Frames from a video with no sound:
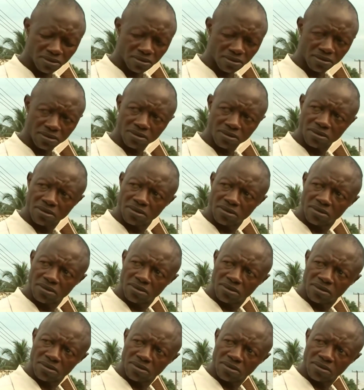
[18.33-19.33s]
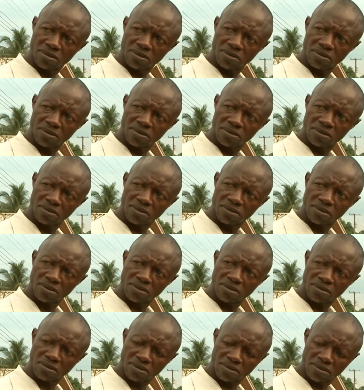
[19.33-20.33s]

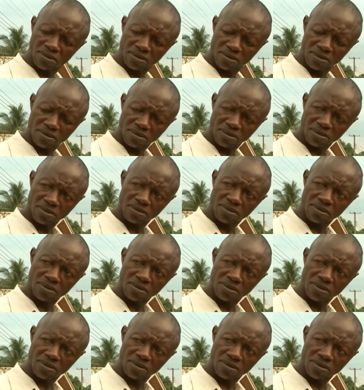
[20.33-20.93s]
Nothing is said.